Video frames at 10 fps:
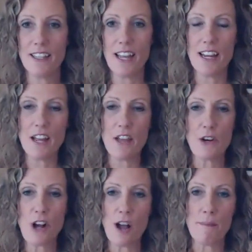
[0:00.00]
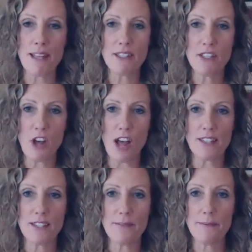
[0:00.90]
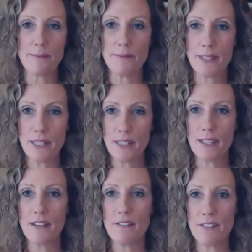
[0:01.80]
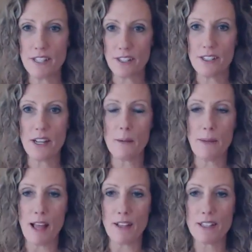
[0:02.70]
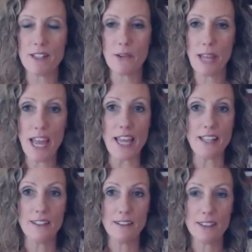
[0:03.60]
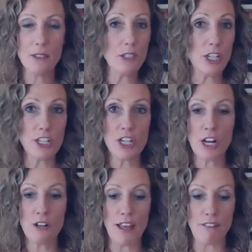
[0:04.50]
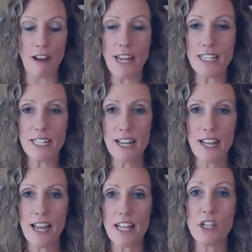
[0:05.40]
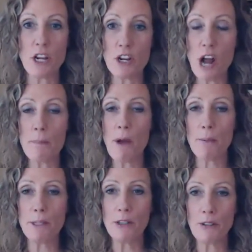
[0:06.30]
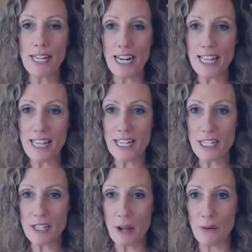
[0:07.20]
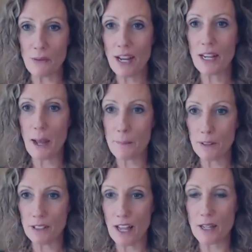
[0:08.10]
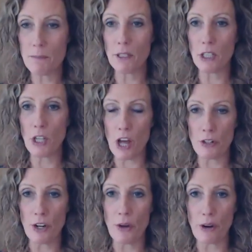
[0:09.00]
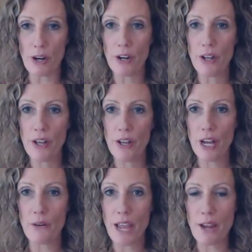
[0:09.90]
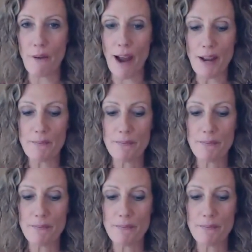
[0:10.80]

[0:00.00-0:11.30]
Any other comments, thoughts? Physical's out of balance. Okay, cool. Good to know that, right? And so you're not probably learning anything you didn't know. A couple aligned, but a lot are lower. Okay, great.